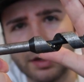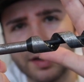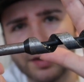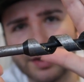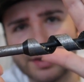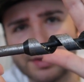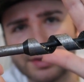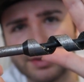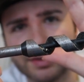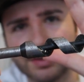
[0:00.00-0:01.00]
it
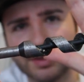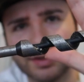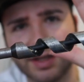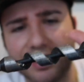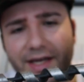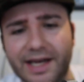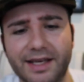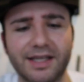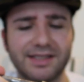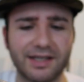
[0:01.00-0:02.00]
looks like, I
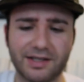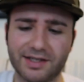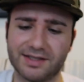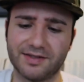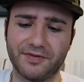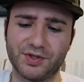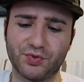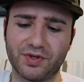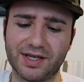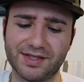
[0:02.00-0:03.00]
can't tell if it's
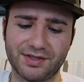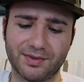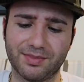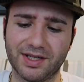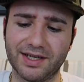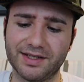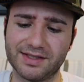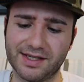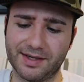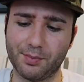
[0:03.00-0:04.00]
rust or blood.
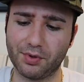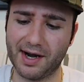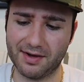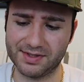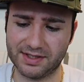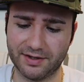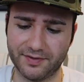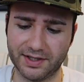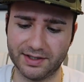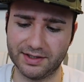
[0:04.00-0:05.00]
It's like brown stuff
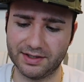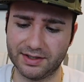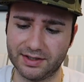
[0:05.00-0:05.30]
on it.